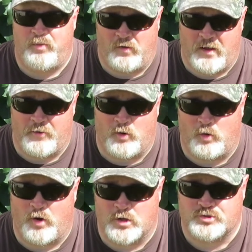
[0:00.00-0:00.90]
pull out an
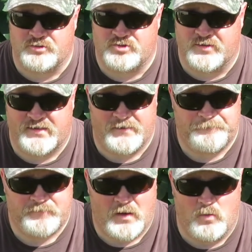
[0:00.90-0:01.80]
old archery trick,
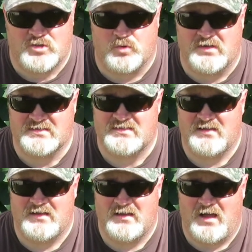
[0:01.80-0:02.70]
which
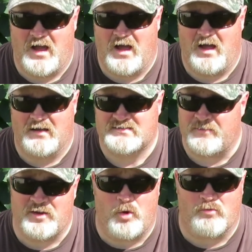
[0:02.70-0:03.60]
was
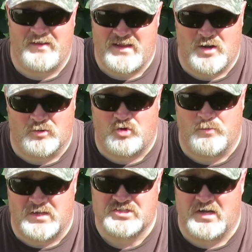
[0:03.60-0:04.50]
something you don't really hear
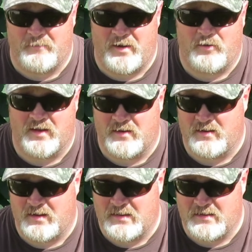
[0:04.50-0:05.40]
too much about
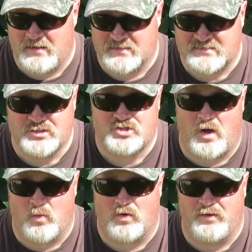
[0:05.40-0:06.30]
in the
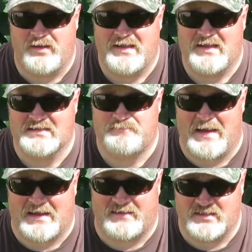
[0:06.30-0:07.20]
slingshot world, is
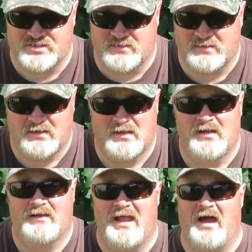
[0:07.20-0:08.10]
back tension.
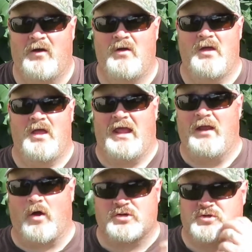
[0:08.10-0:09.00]
Now,
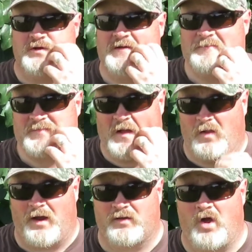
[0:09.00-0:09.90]
in archery, a
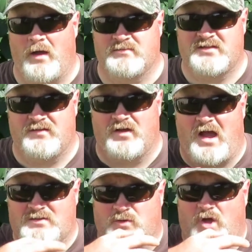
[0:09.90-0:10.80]
lot of times the
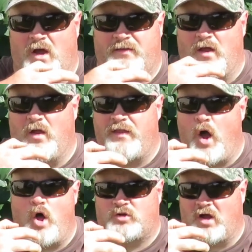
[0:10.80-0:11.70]
guys will talk, they
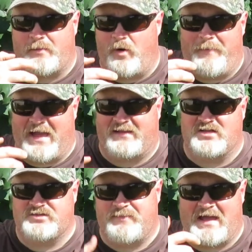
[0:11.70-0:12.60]
all talk about back
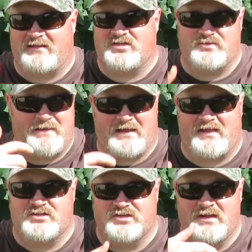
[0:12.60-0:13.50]
tension, back tension,
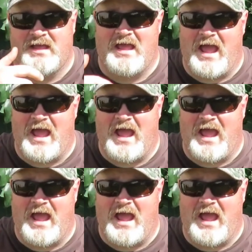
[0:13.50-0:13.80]
back tension.